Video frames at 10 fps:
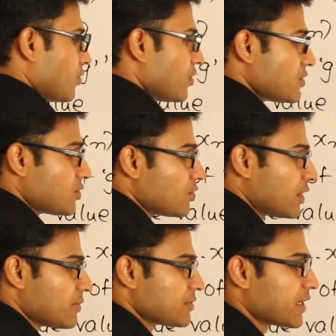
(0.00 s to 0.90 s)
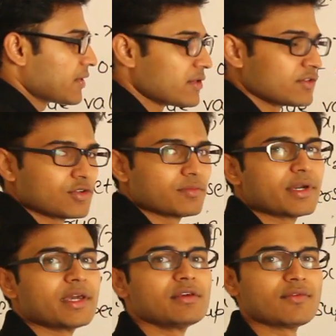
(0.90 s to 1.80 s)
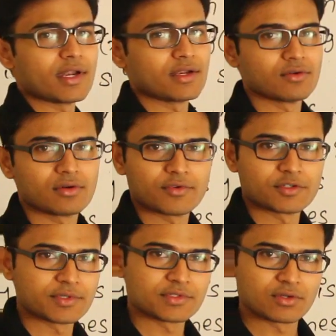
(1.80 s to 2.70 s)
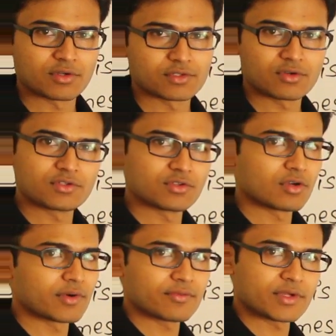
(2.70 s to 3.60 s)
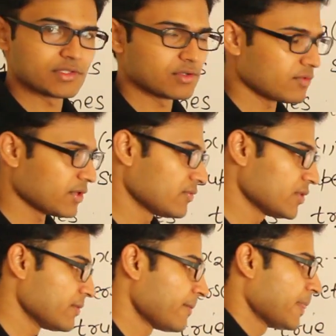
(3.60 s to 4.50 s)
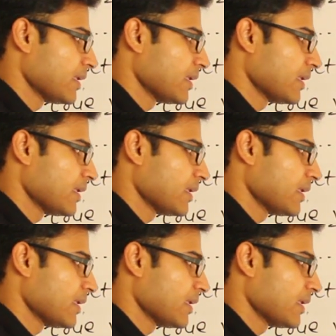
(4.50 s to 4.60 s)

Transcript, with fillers: Those two terms can assume any value, which means 0, 0, 0, 1, 1, 0, 1, 1.